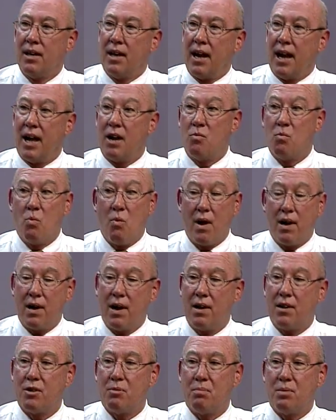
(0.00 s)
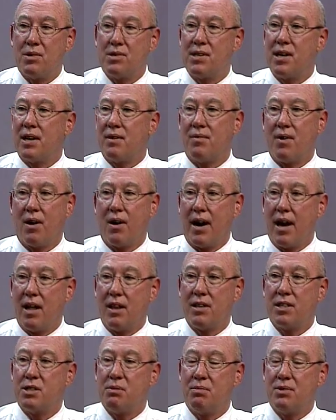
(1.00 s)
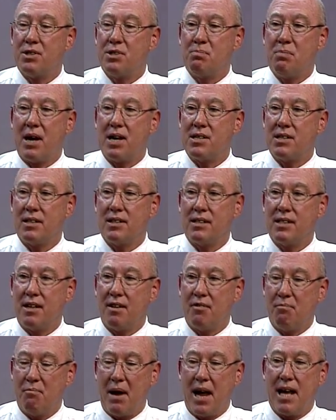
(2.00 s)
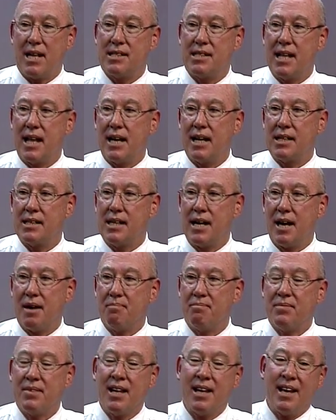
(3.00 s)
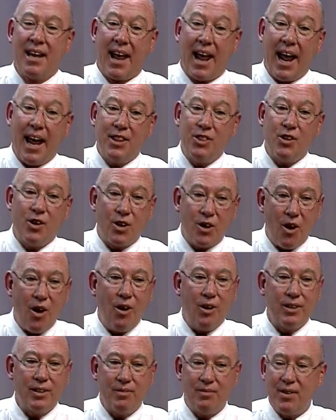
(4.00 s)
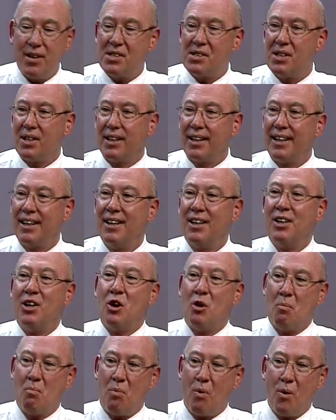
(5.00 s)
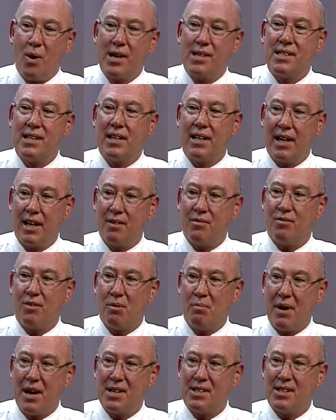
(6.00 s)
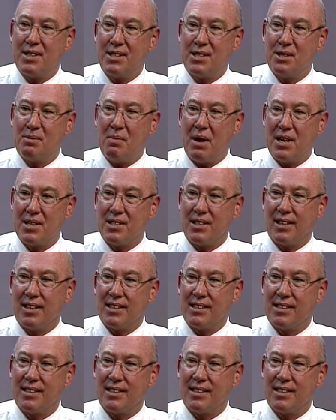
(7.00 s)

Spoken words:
and 100% of our eligible specialists have passed that exam, and they're called officially Poison Information Specialists.